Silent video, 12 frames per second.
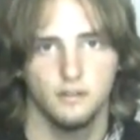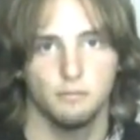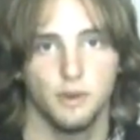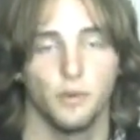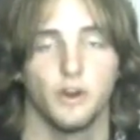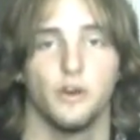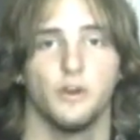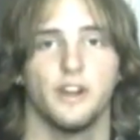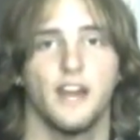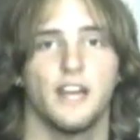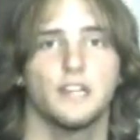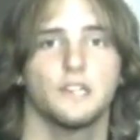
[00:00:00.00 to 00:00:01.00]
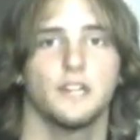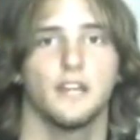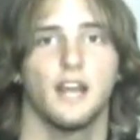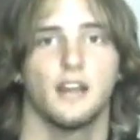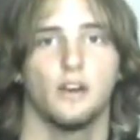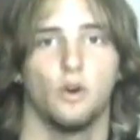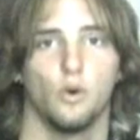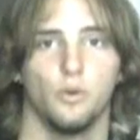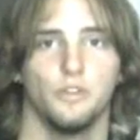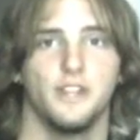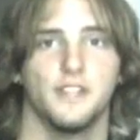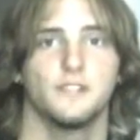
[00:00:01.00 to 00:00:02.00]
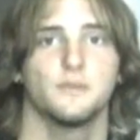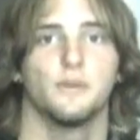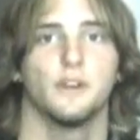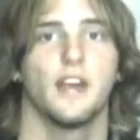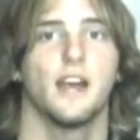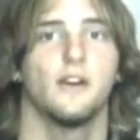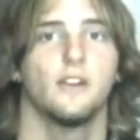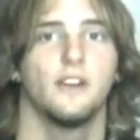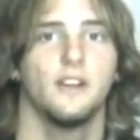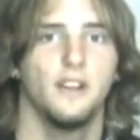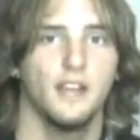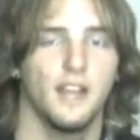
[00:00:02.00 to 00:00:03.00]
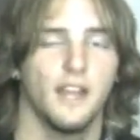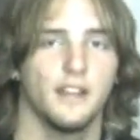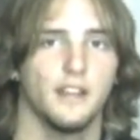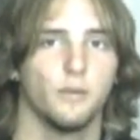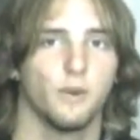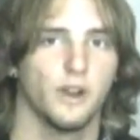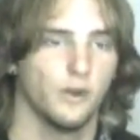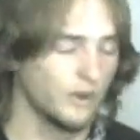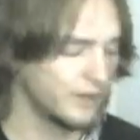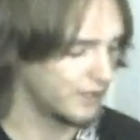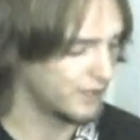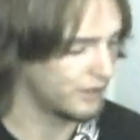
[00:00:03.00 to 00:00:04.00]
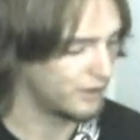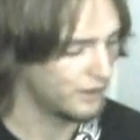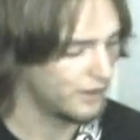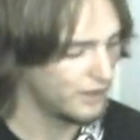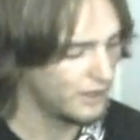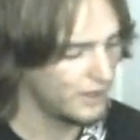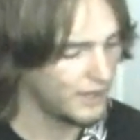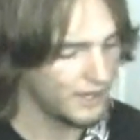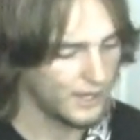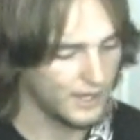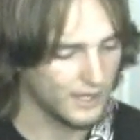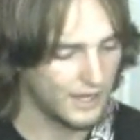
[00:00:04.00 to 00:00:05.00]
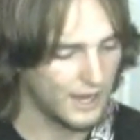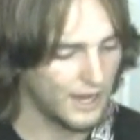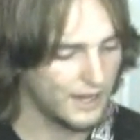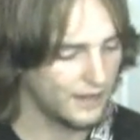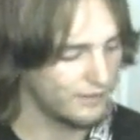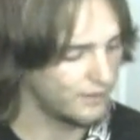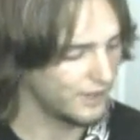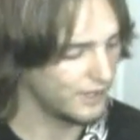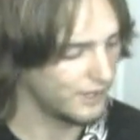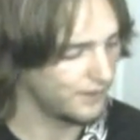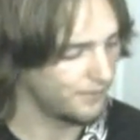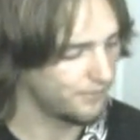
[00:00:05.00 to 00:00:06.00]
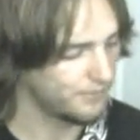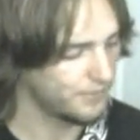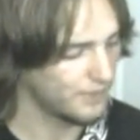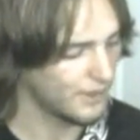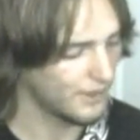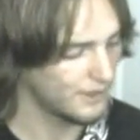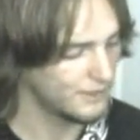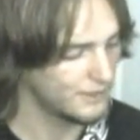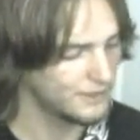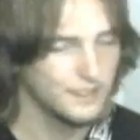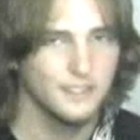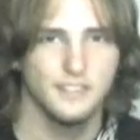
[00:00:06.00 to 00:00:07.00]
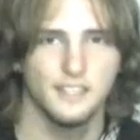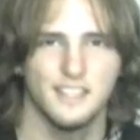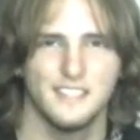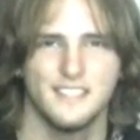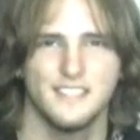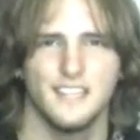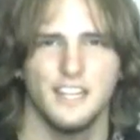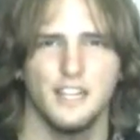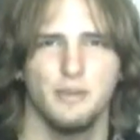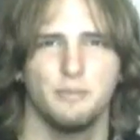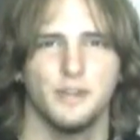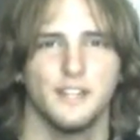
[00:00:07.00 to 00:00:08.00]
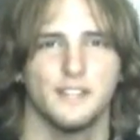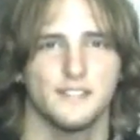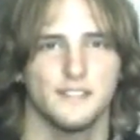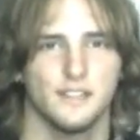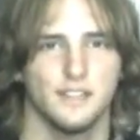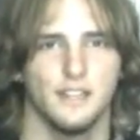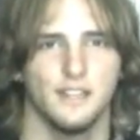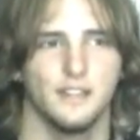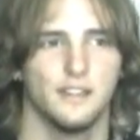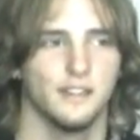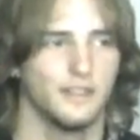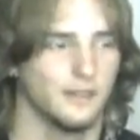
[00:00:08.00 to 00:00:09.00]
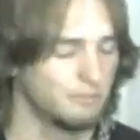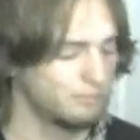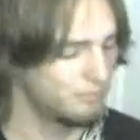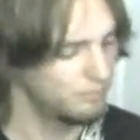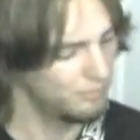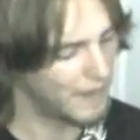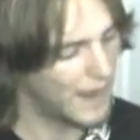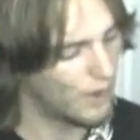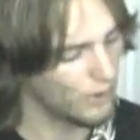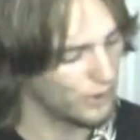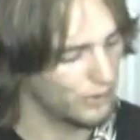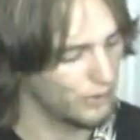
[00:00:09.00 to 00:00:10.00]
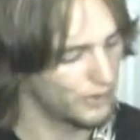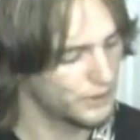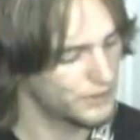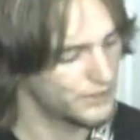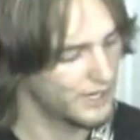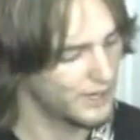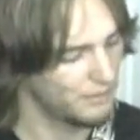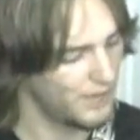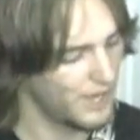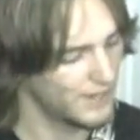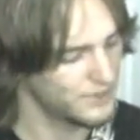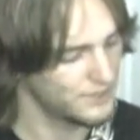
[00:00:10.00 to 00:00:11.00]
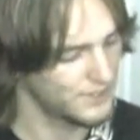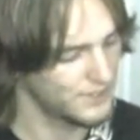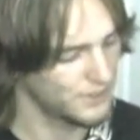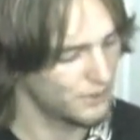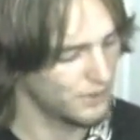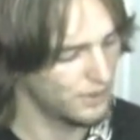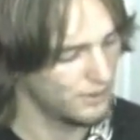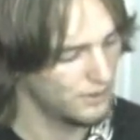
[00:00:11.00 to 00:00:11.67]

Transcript: But we're going to actually kind of hold this one out, and then we're going to hit kind of a D, but it's in the power chord shape actually, sort of.